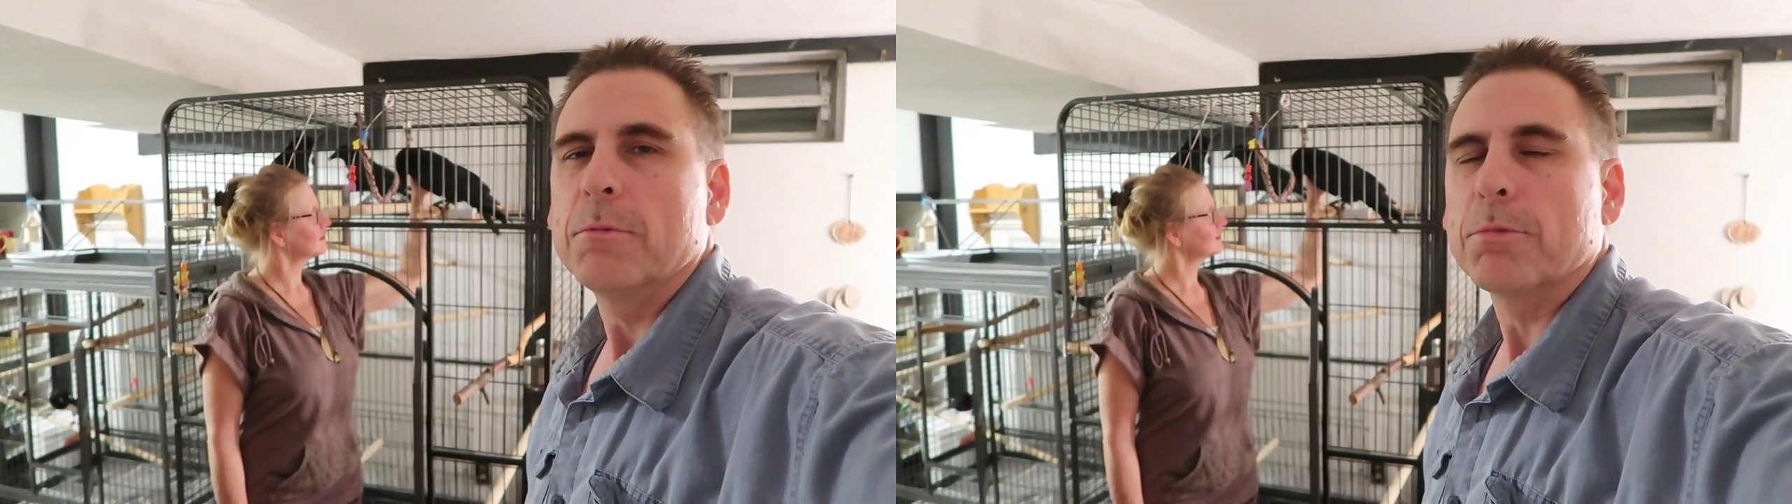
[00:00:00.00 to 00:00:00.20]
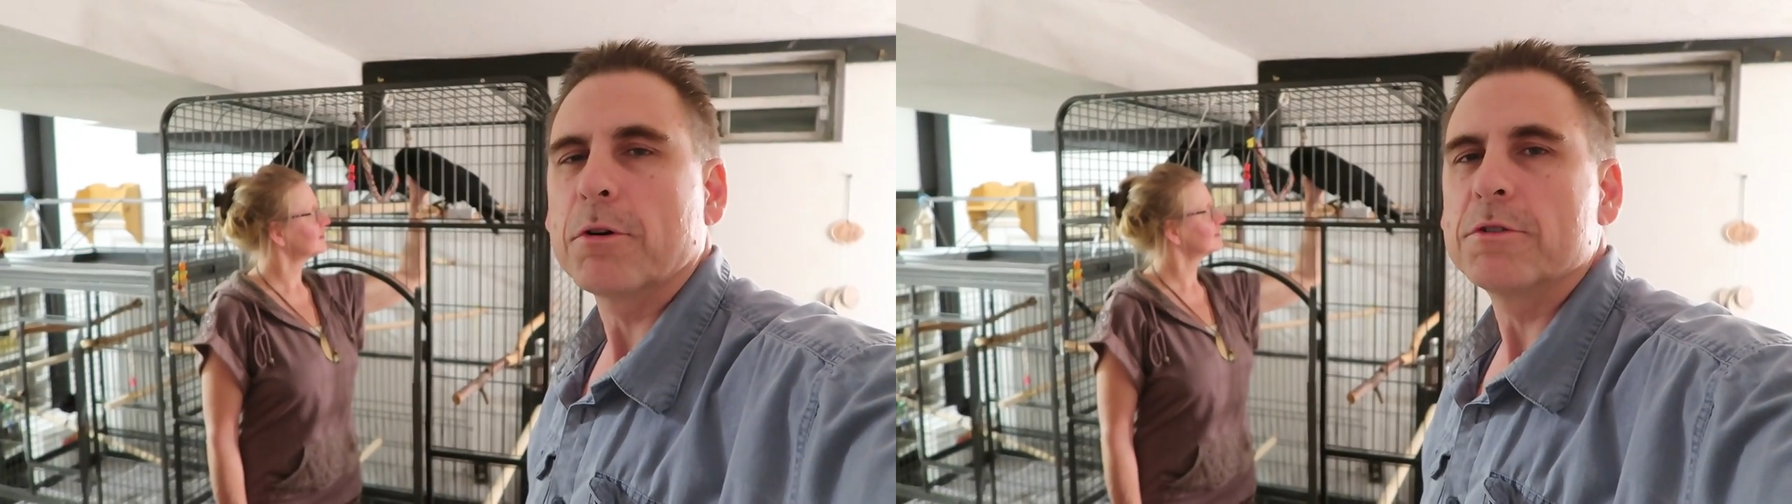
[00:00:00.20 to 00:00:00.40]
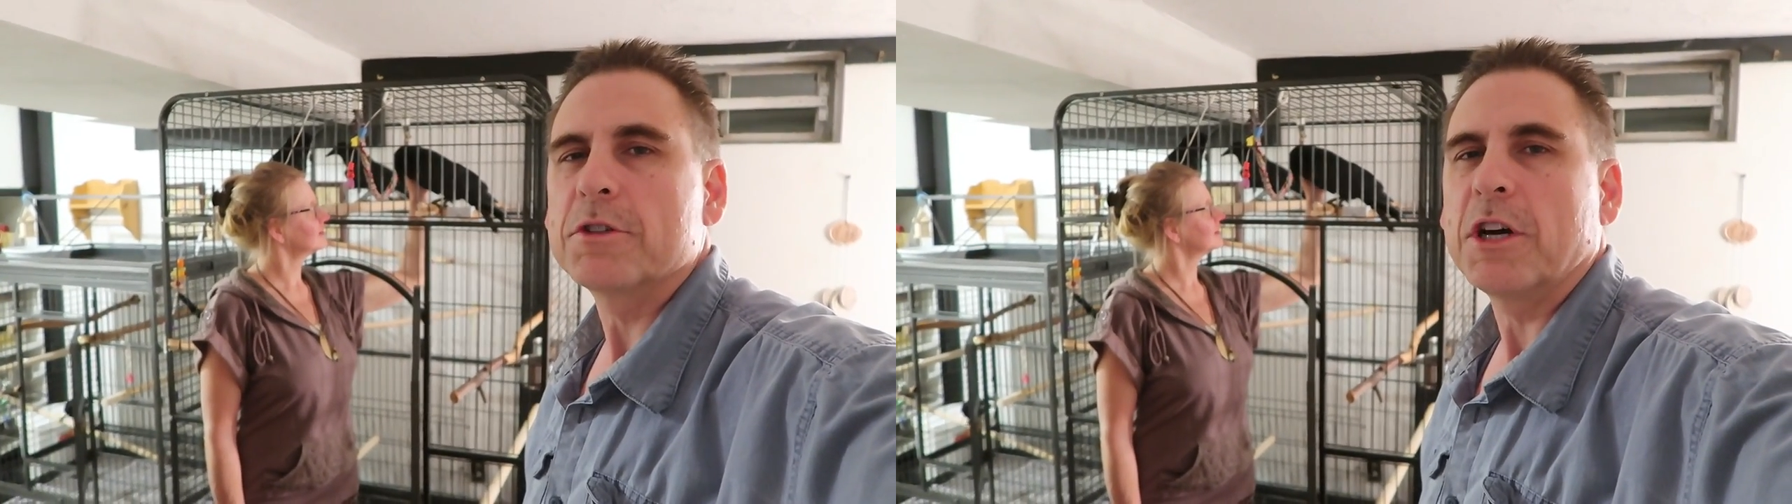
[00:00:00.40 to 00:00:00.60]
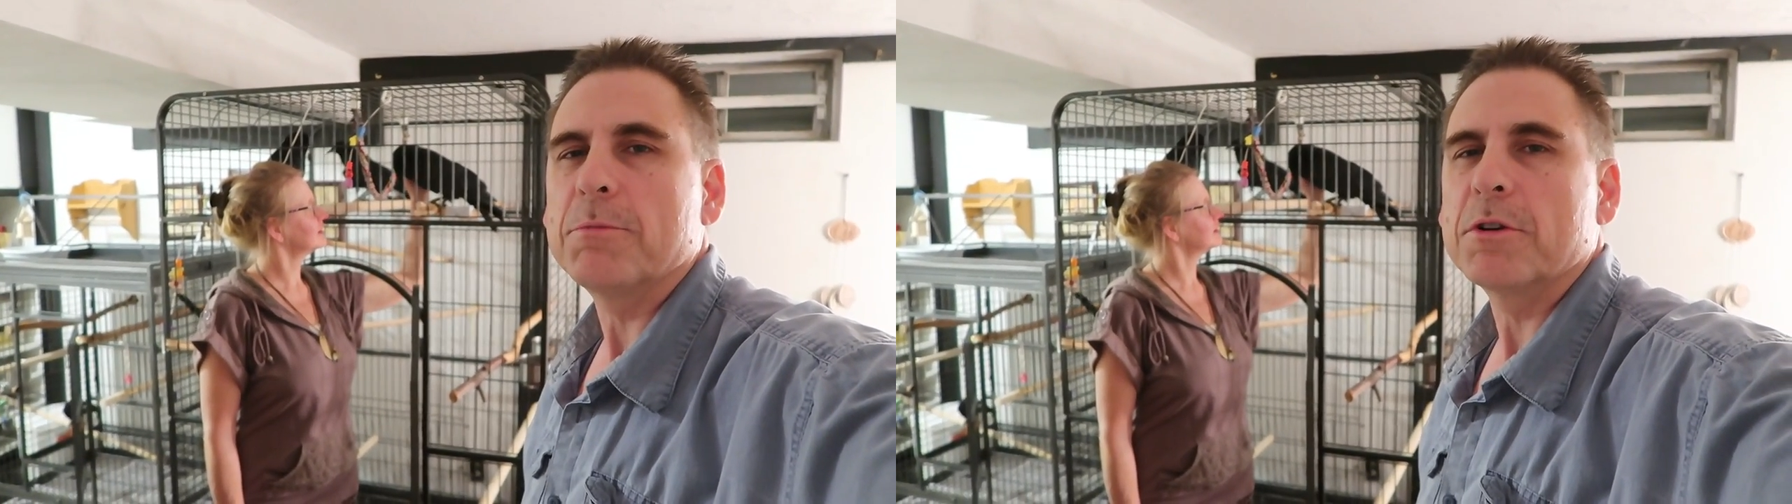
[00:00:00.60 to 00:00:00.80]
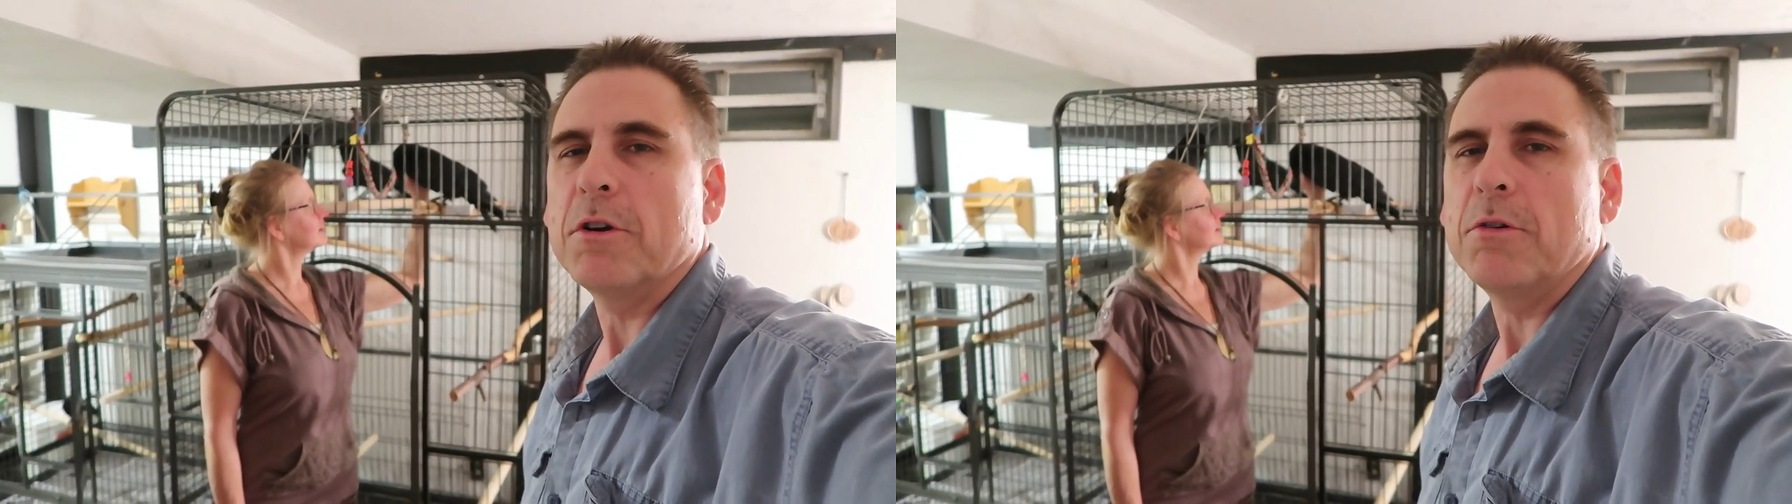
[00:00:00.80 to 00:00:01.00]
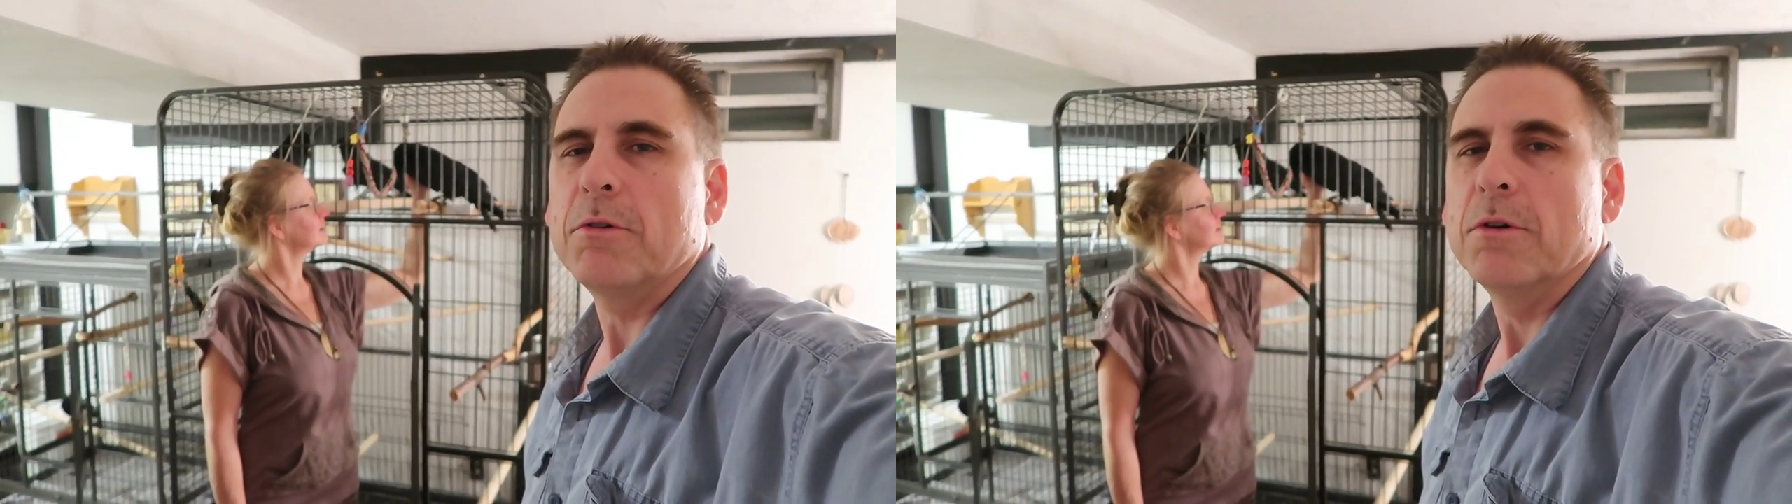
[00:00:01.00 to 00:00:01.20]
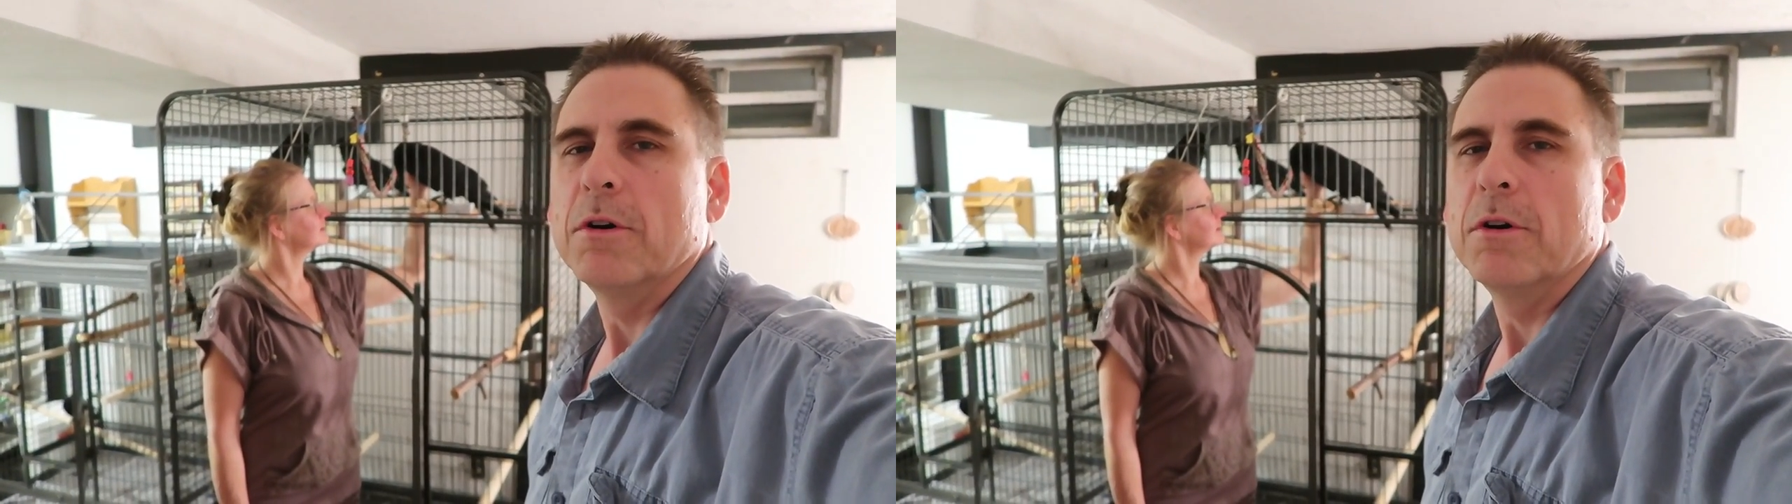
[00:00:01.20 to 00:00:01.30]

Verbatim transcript: Birds Come and Go.